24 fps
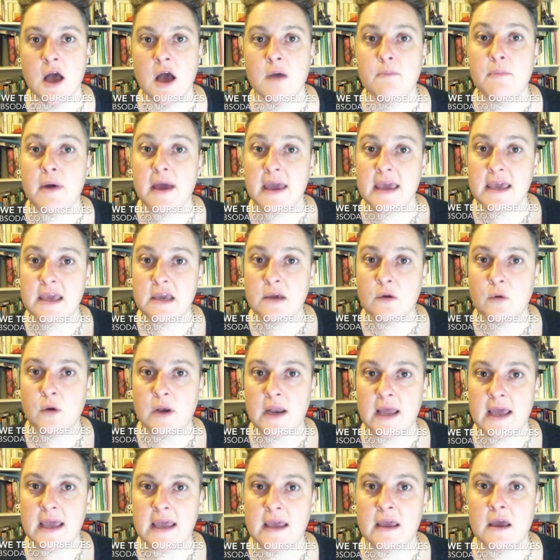but
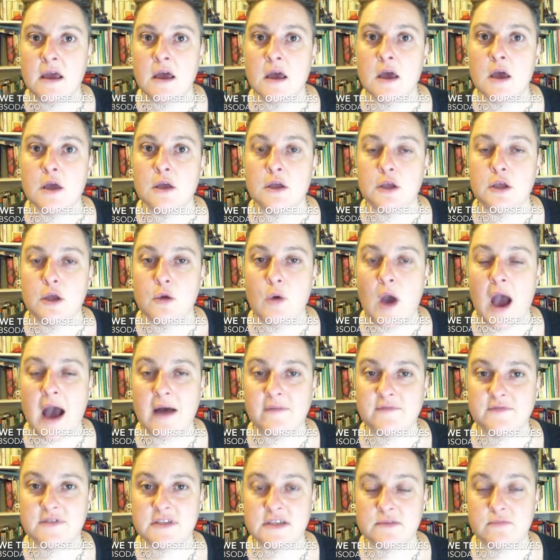equally, you
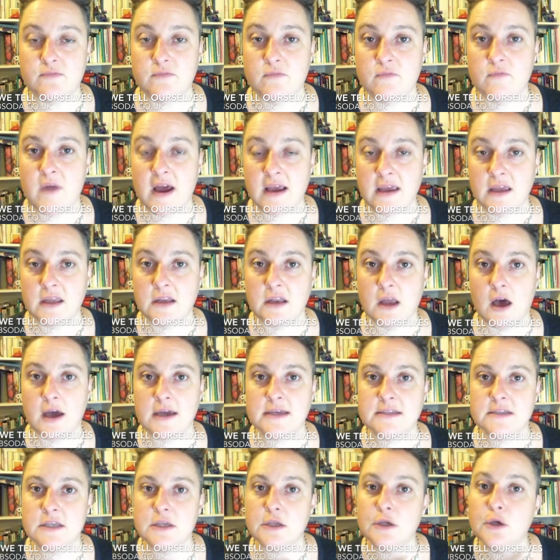have to recognise
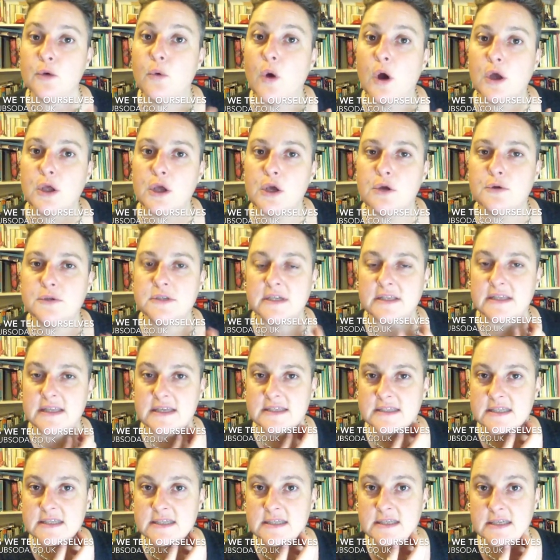that you are using
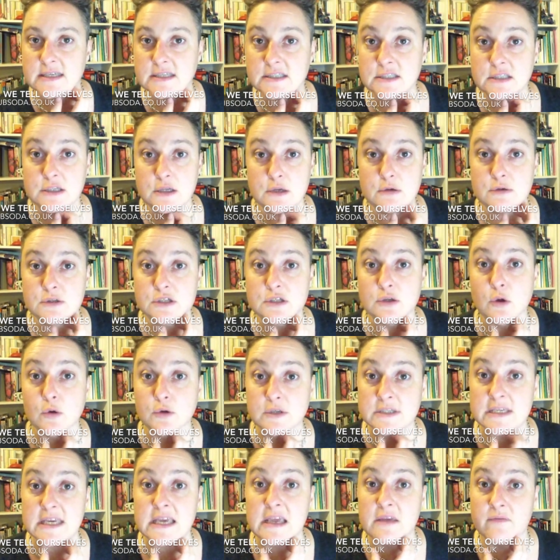this as an excuse not
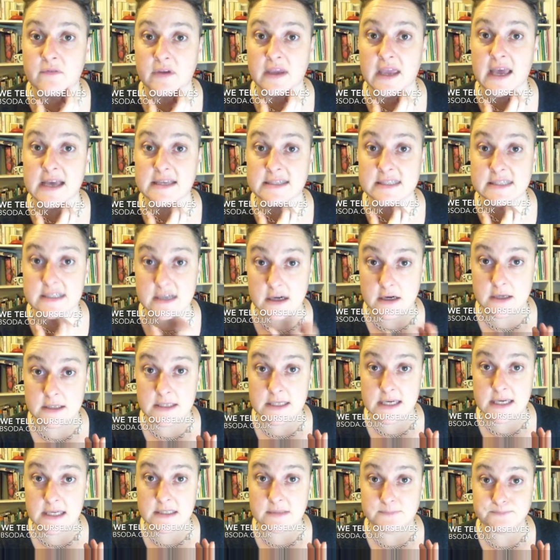to even get
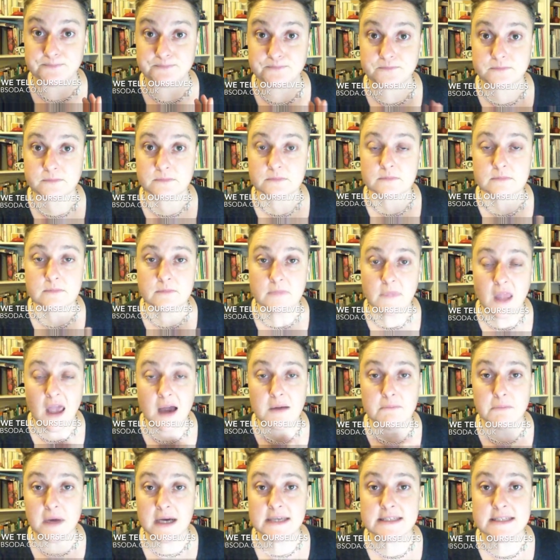started.
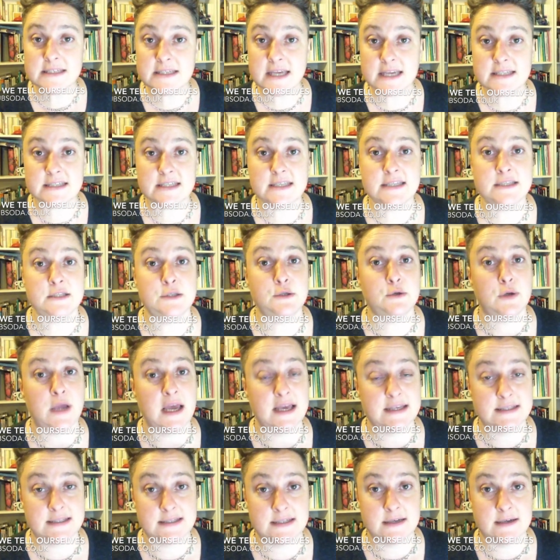And my suggestion is you
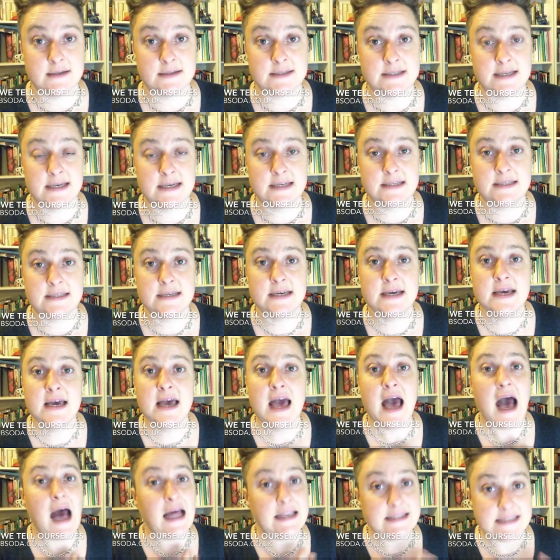get started.
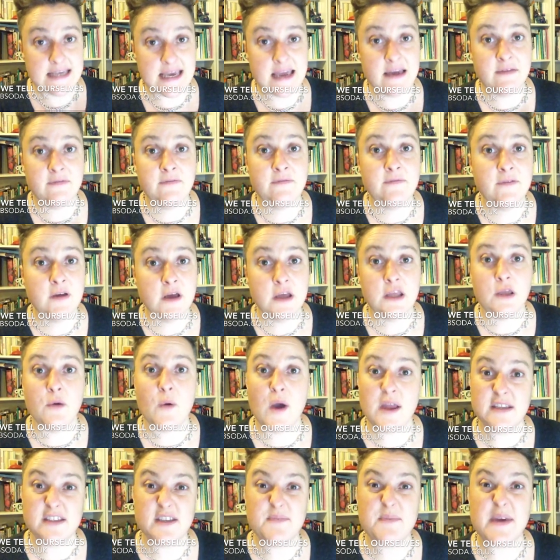And if you
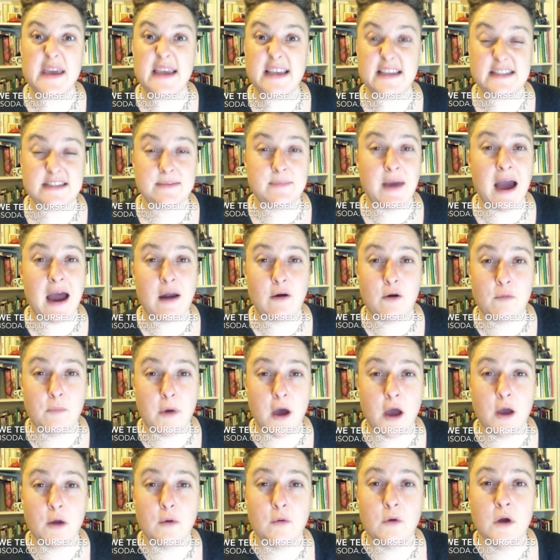end up eating some
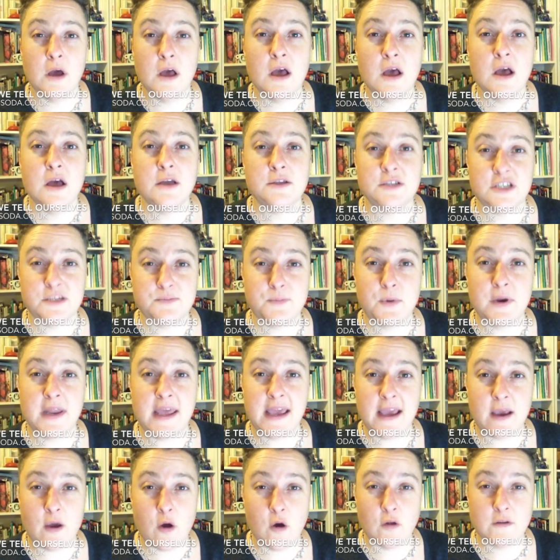Haribo, just put it
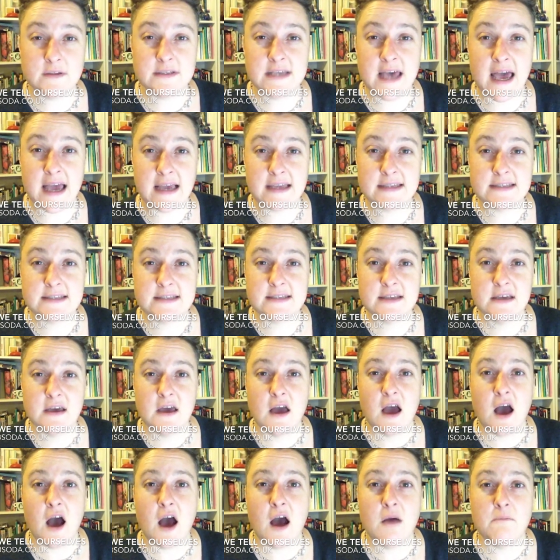in context.
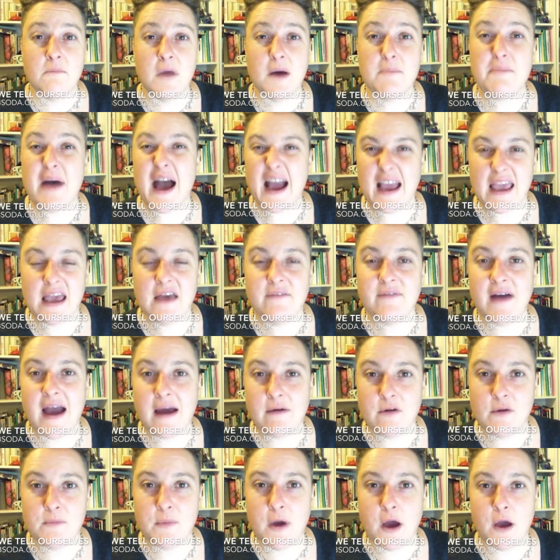A packet of
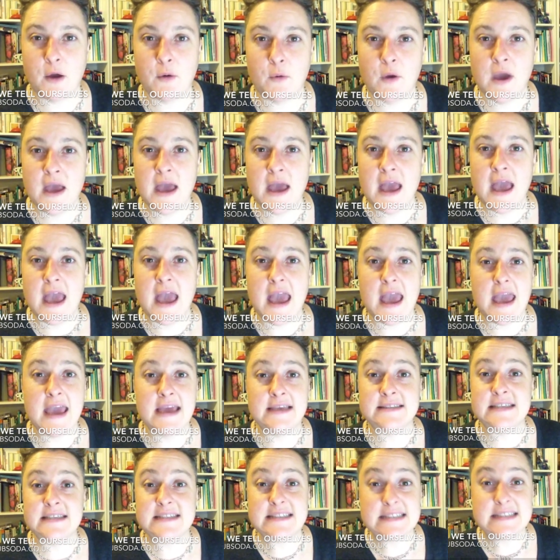Haribo
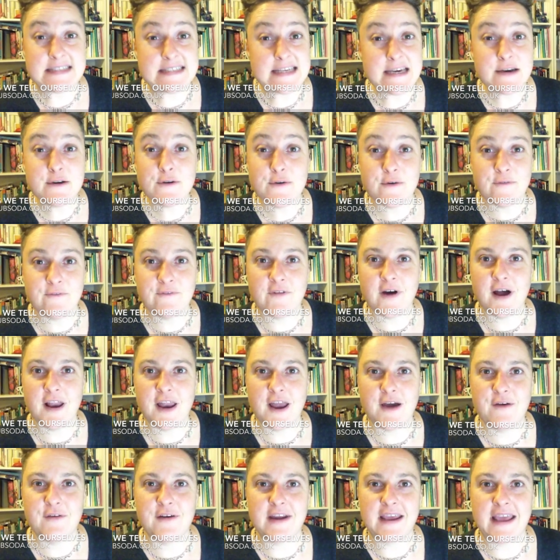is still far
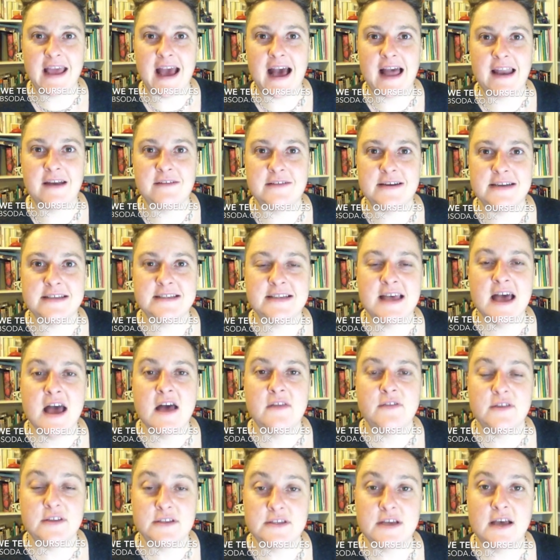lower in calories
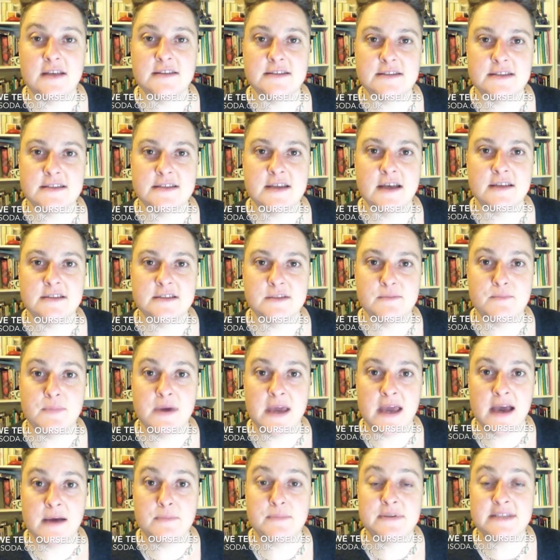than tons and tons of
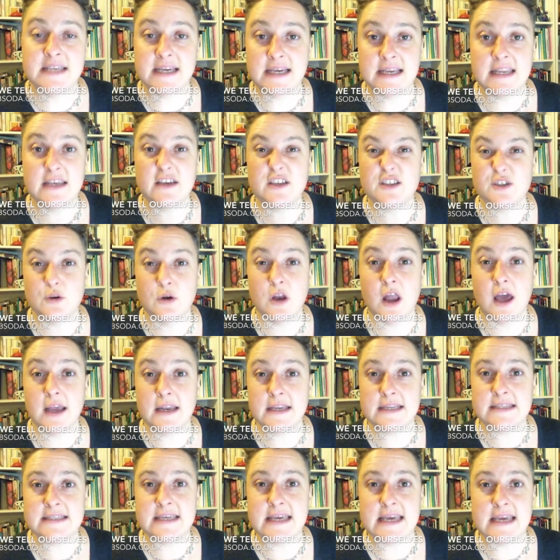beer, particularly because you're likely
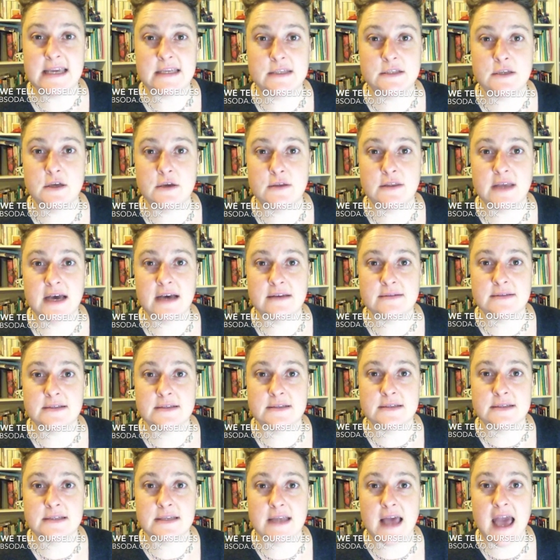to eat
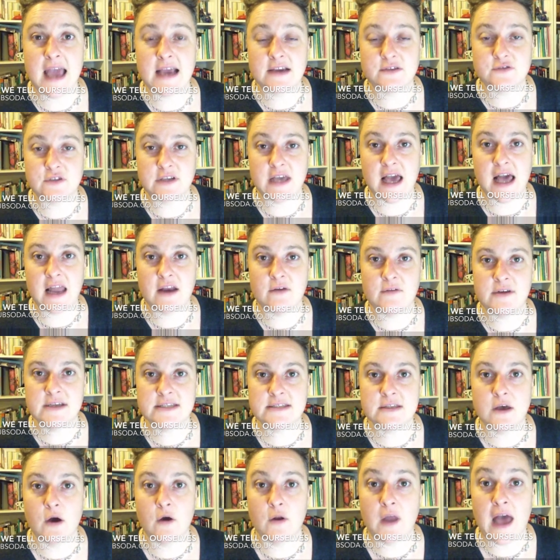2,000 extra calories
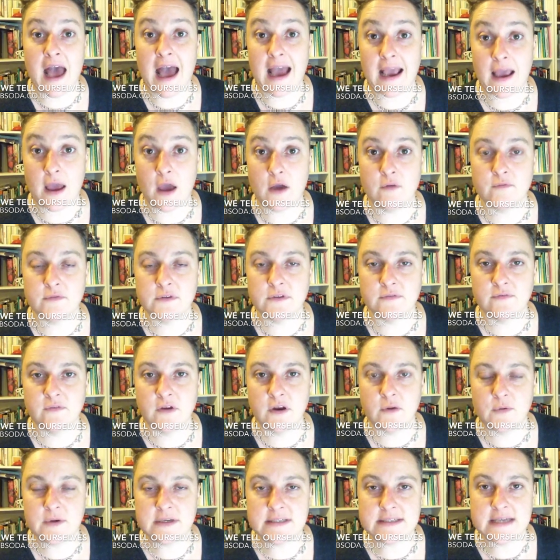on a hangover the
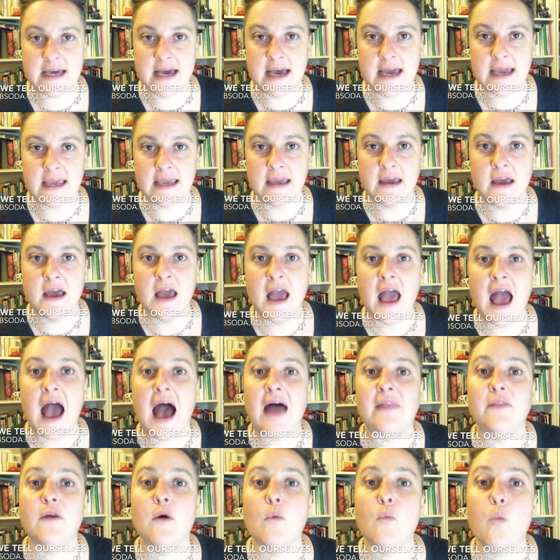following day.
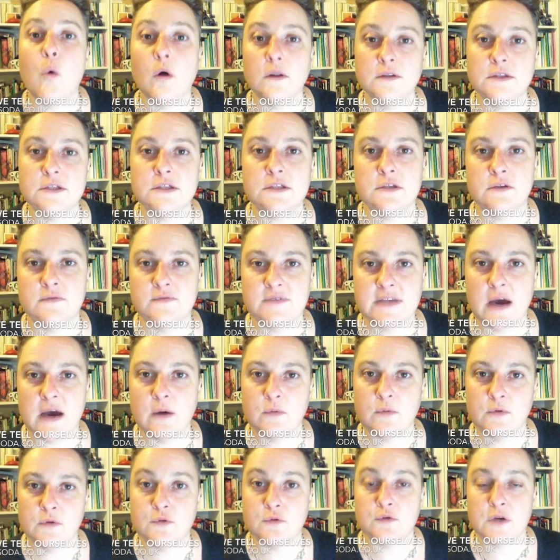And that once you've dealt
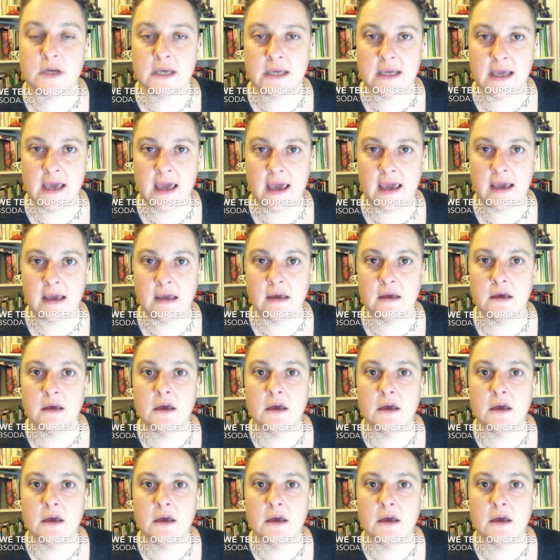with your drinking,